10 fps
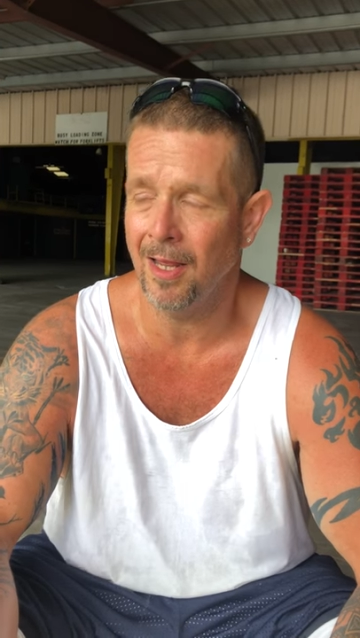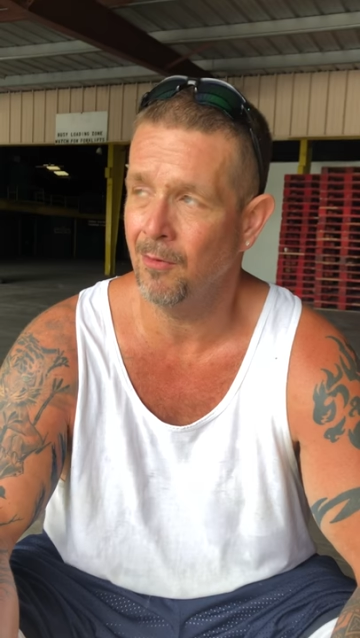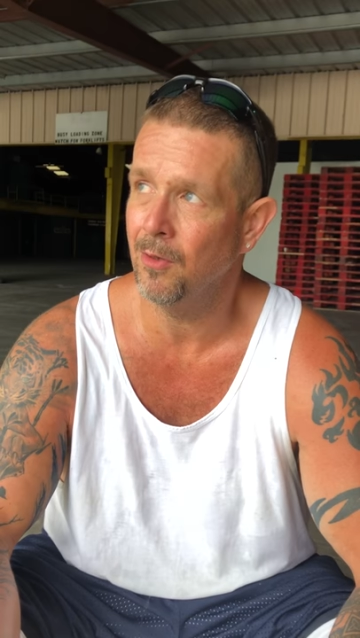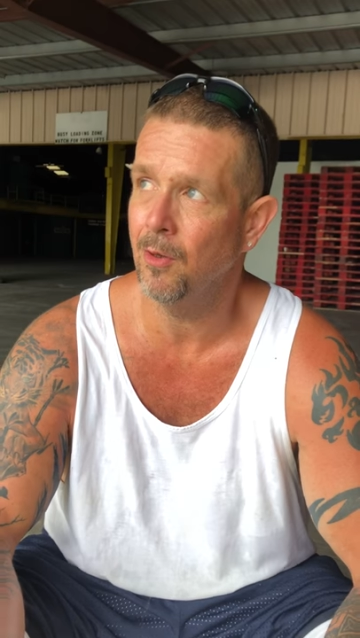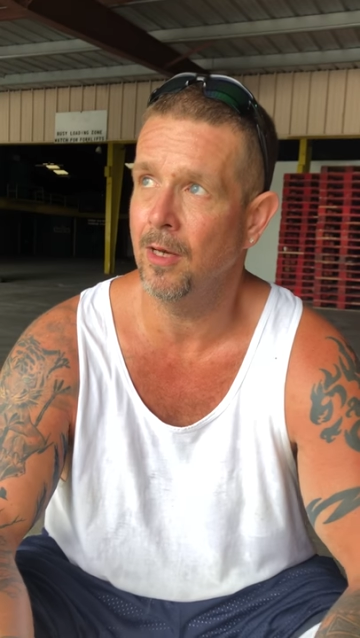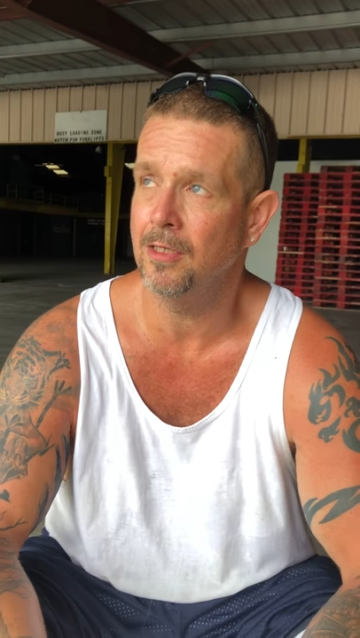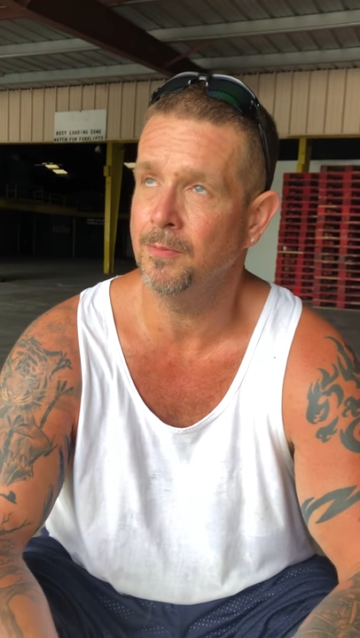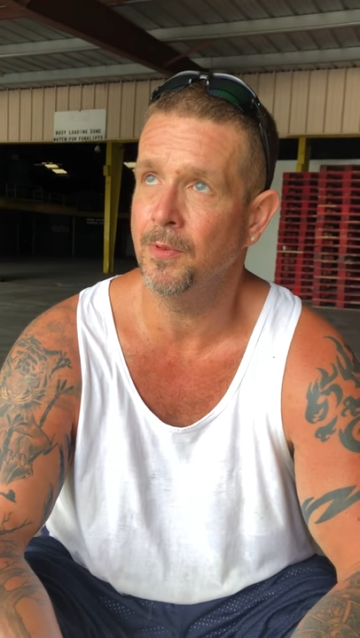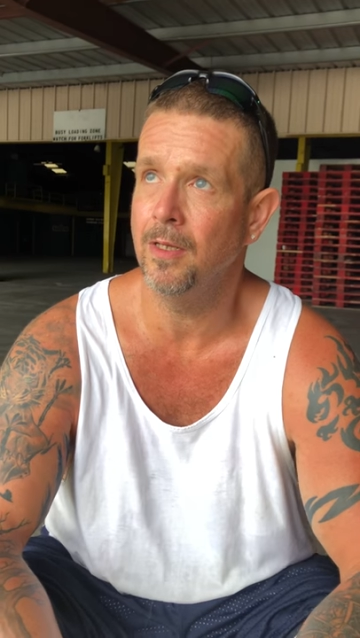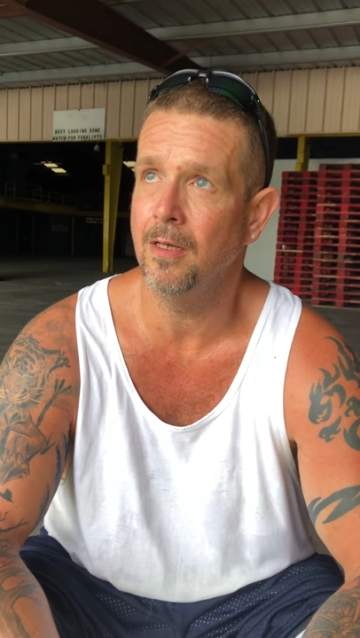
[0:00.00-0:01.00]
I don't know how to
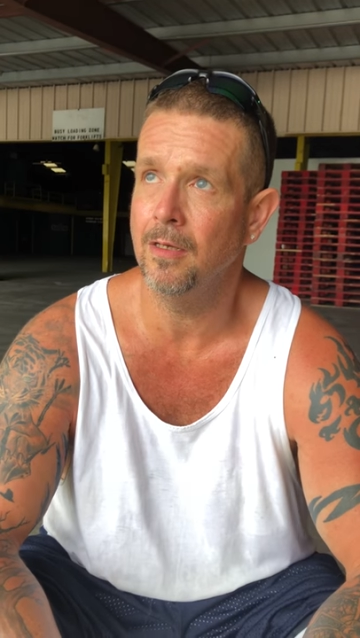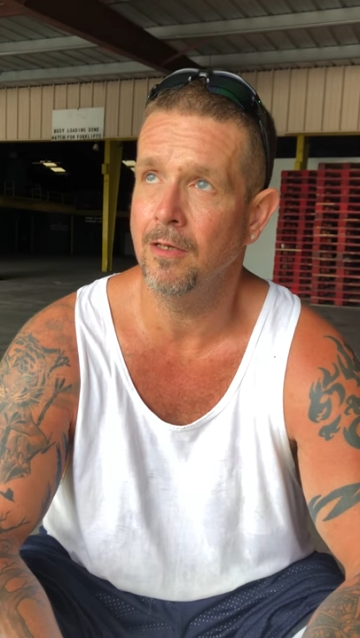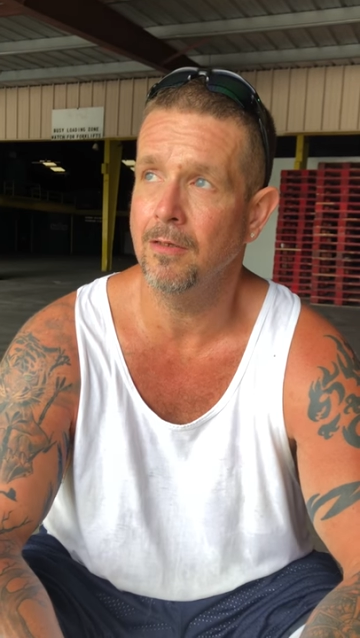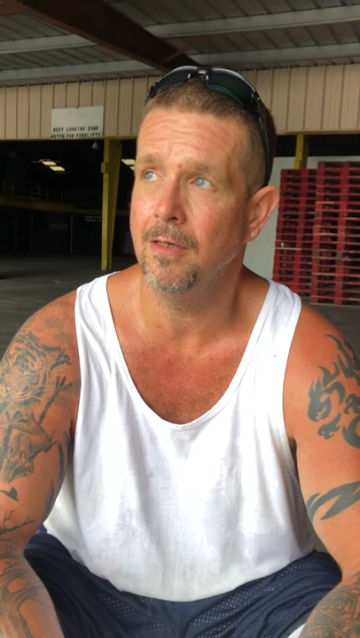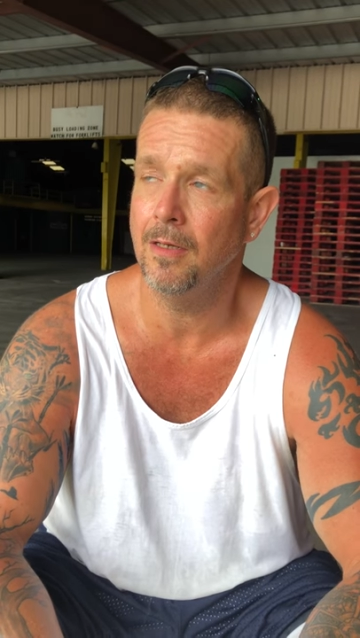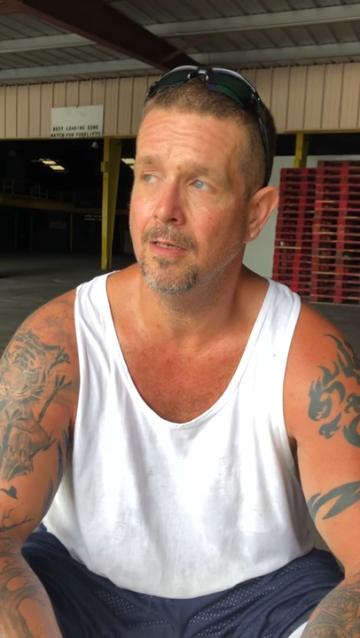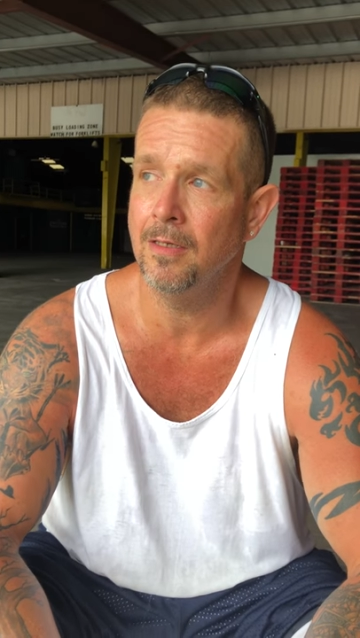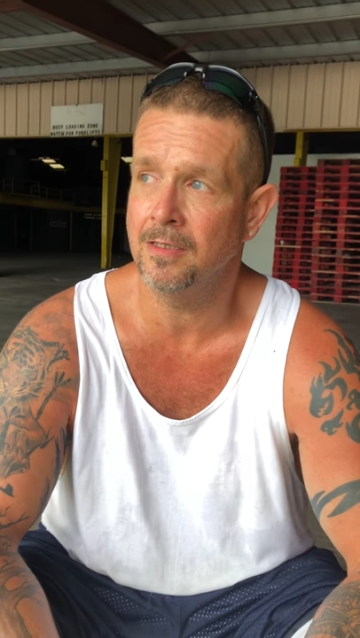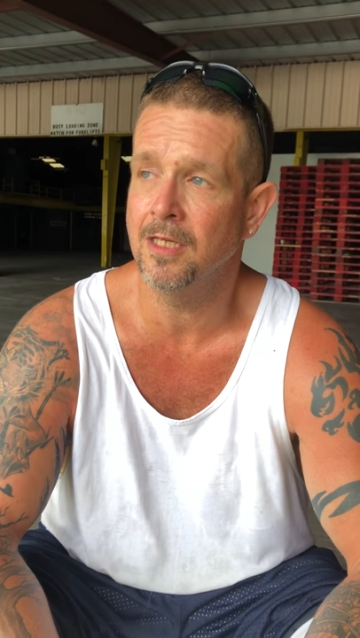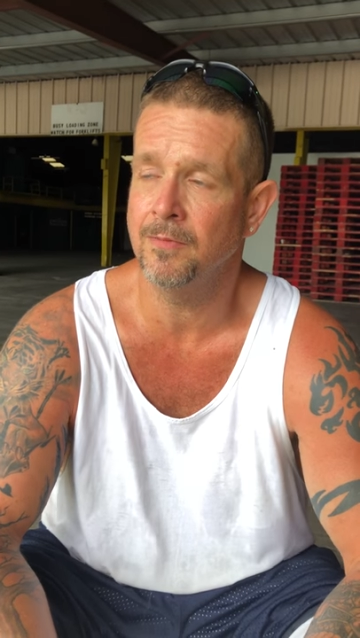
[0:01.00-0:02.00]
explain it. But
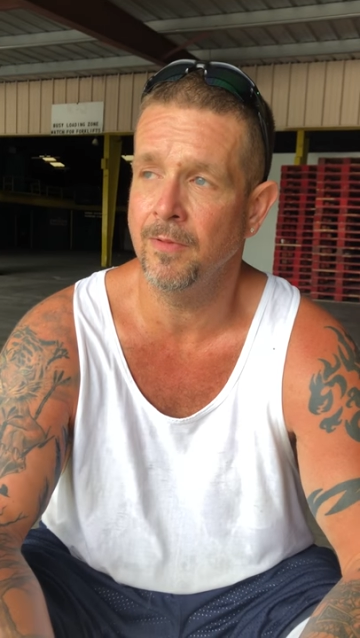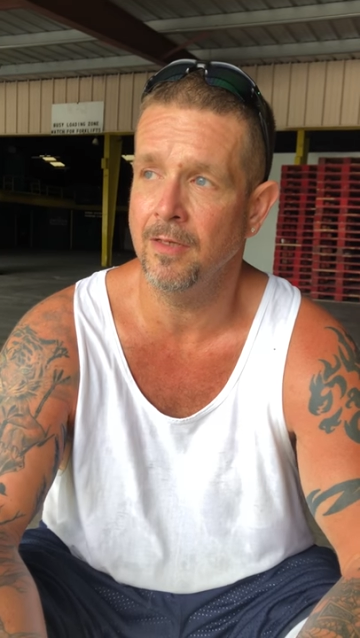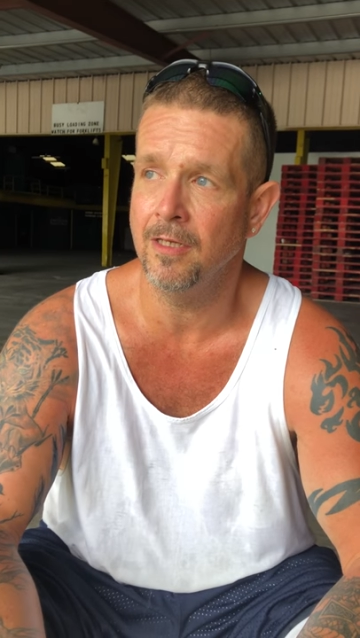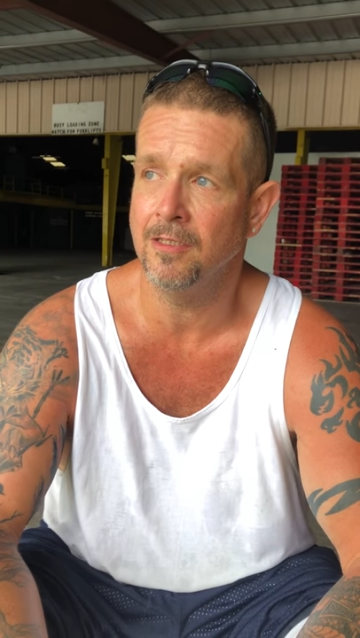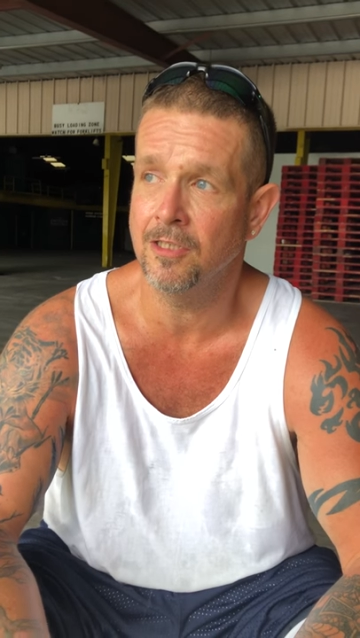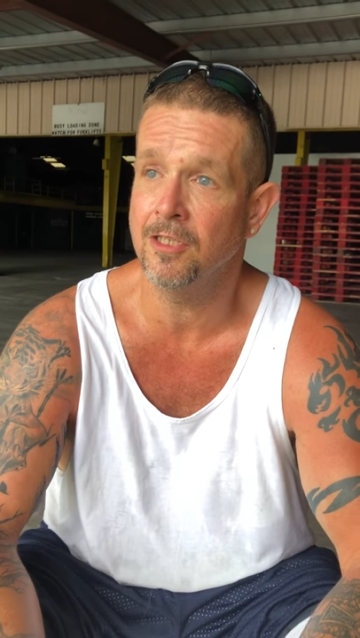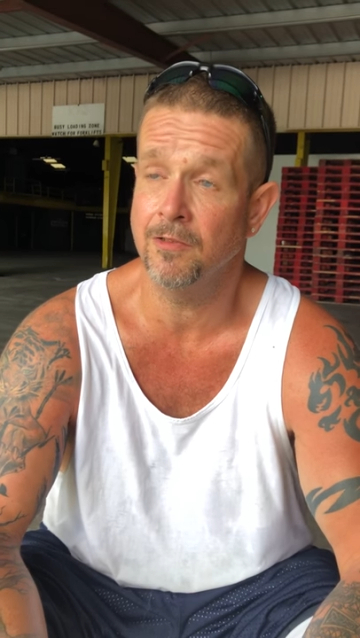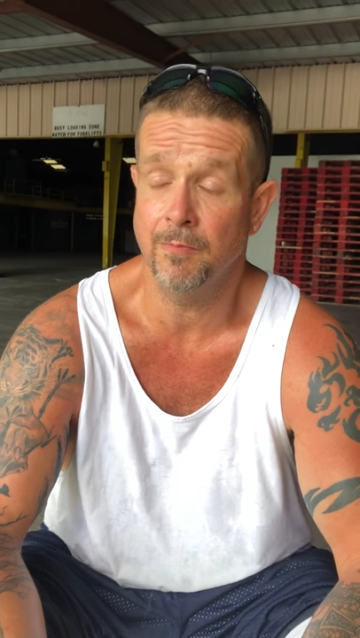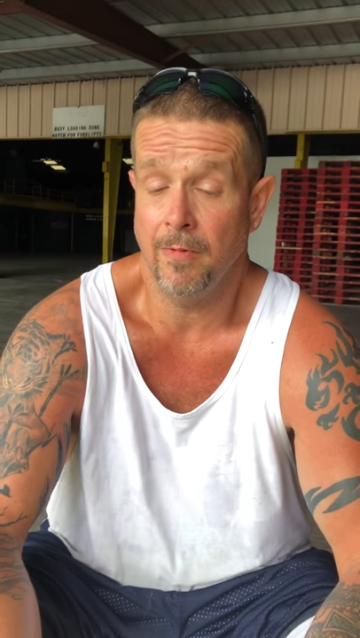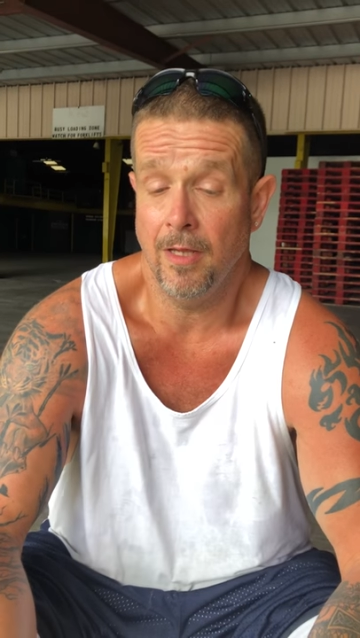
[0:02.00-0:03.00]
it just gives me it
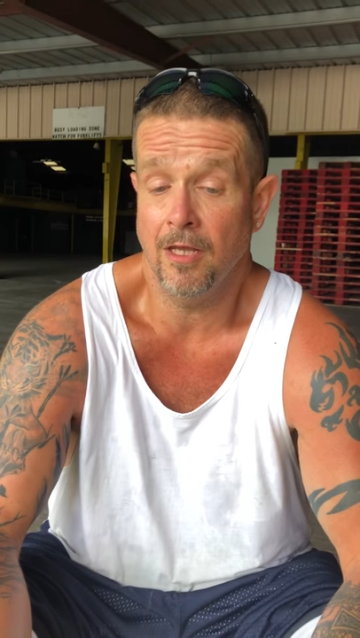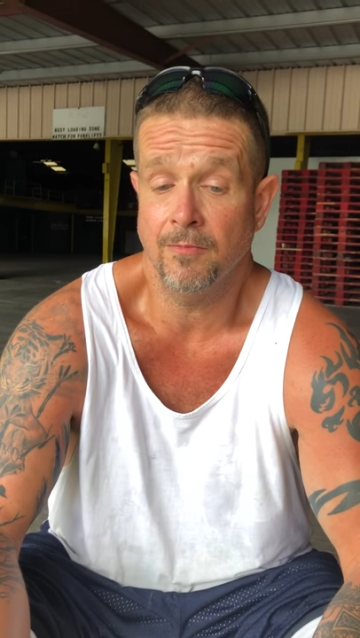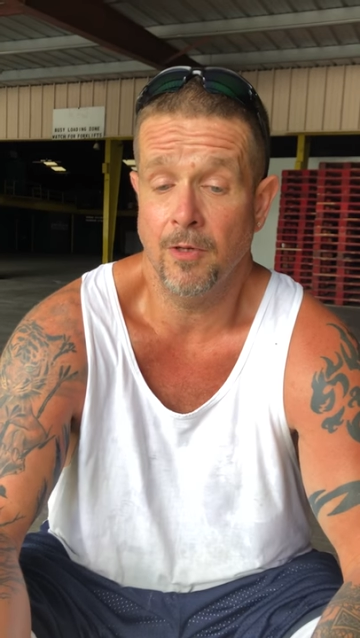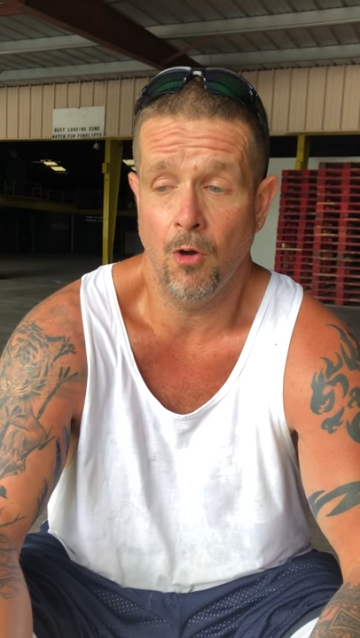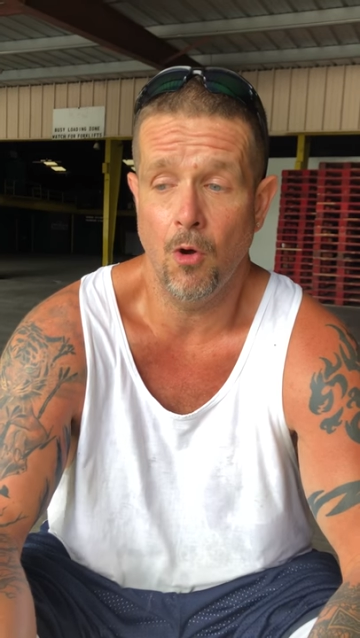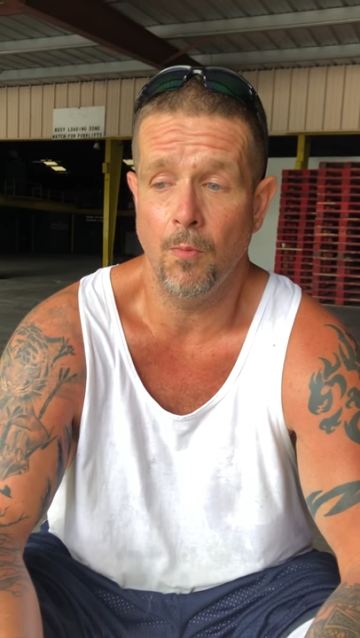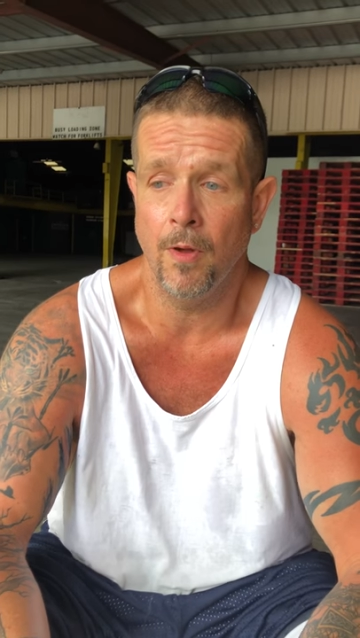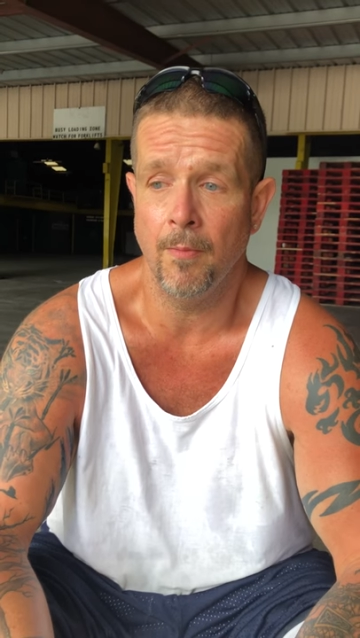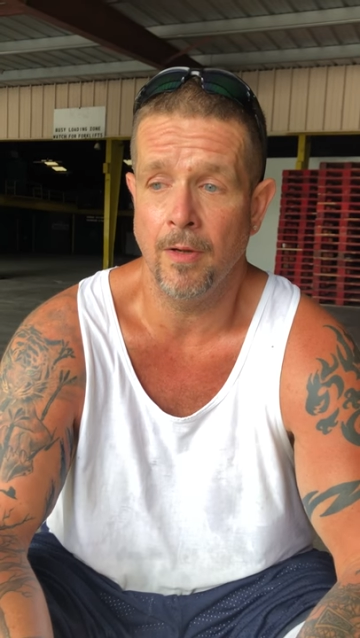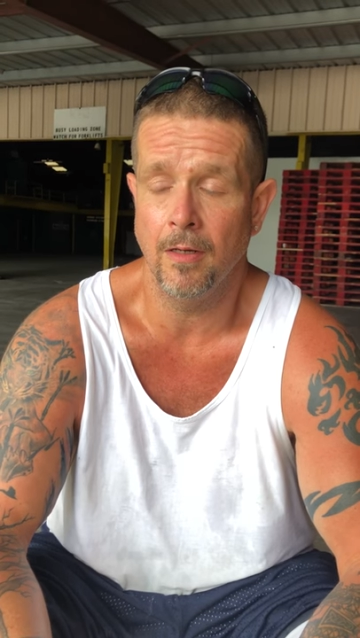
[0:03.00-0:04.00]
just gives me hope.
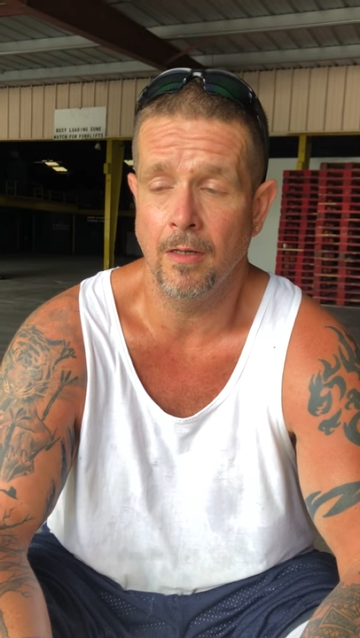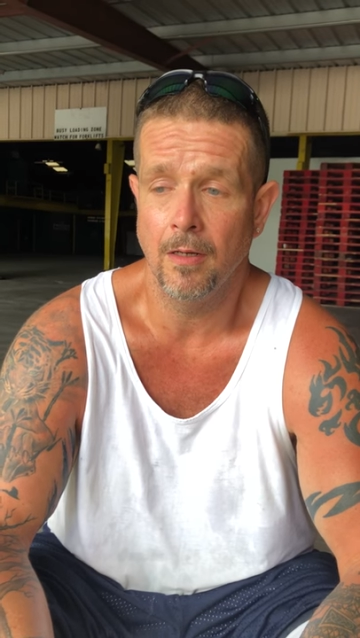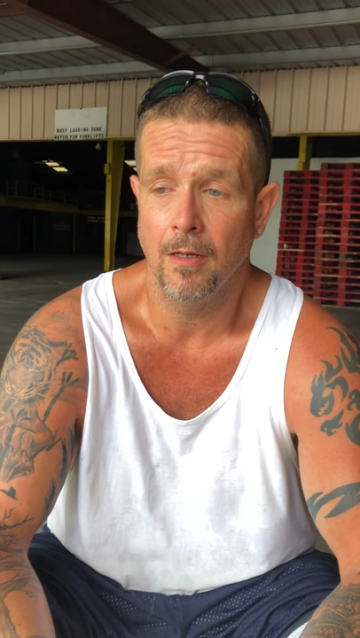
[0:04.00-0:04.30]
I mean,